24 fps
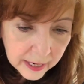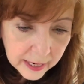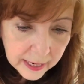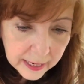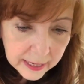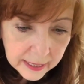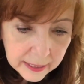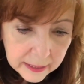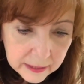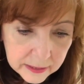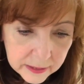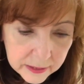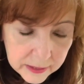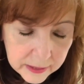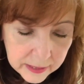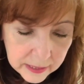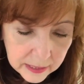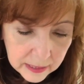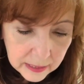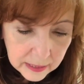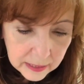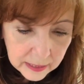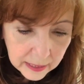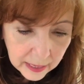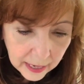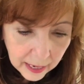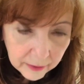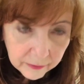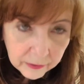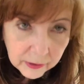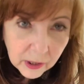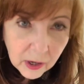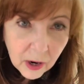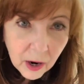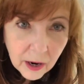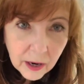It's the
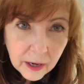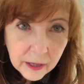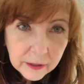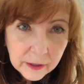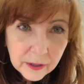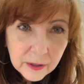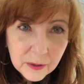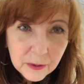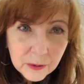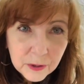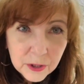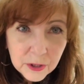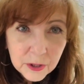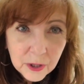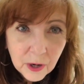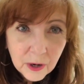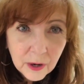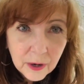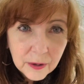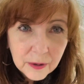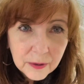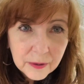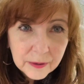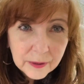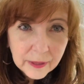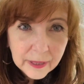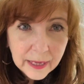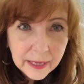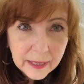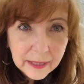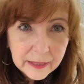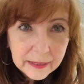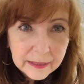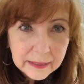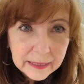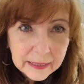avocado shawl
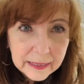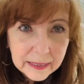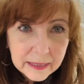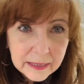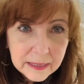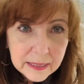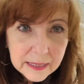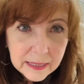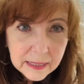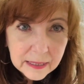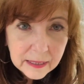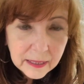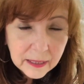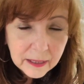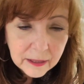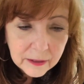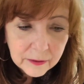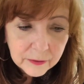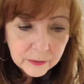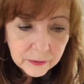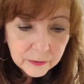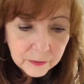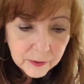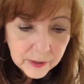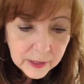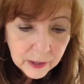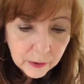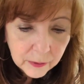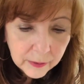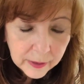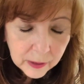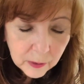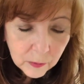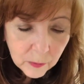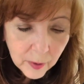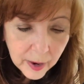and it's in a
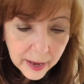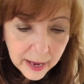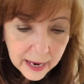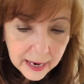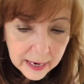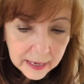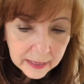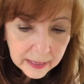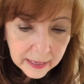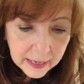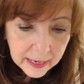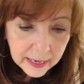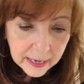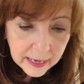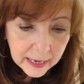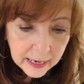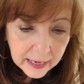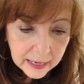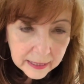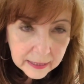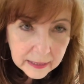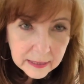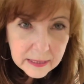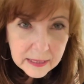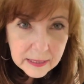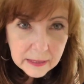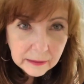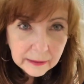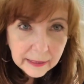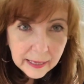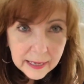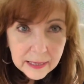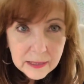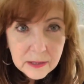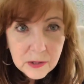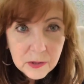fingering weight and it's a
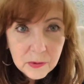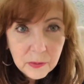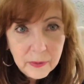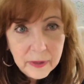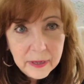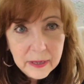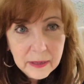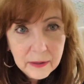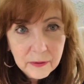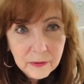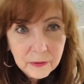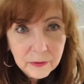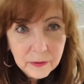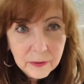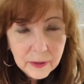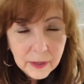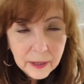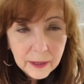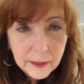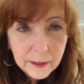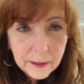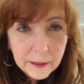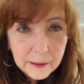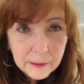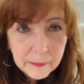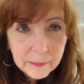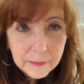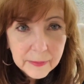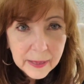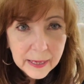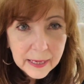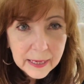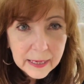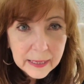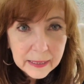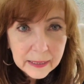lace weave um,
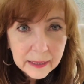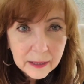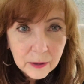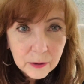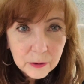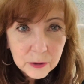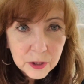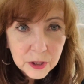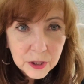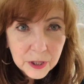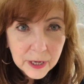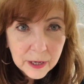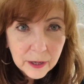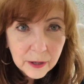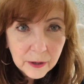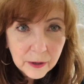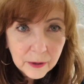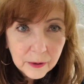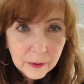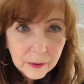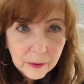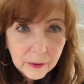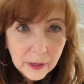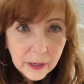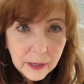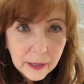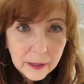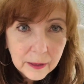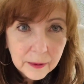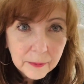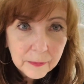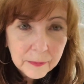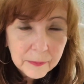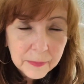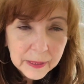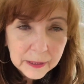and I'll share uh,
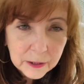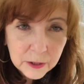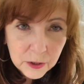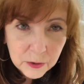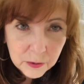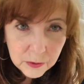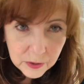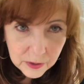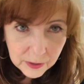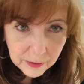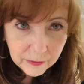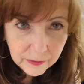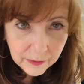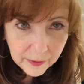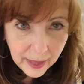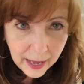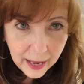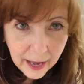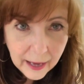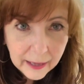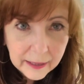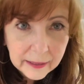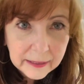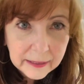pictures of that.